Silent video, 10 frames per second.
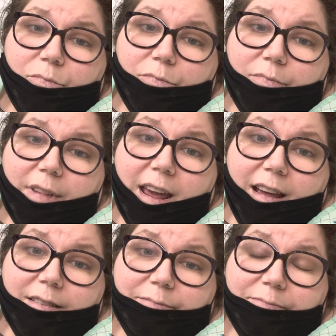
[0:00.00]
yeah,
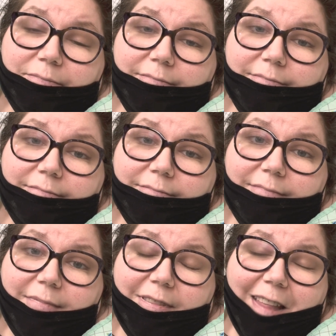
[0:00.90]

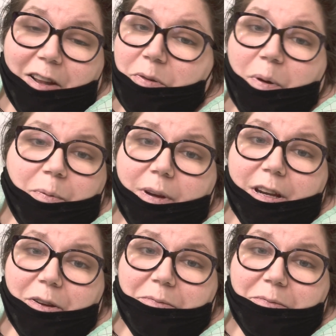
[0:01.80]
that's what we know.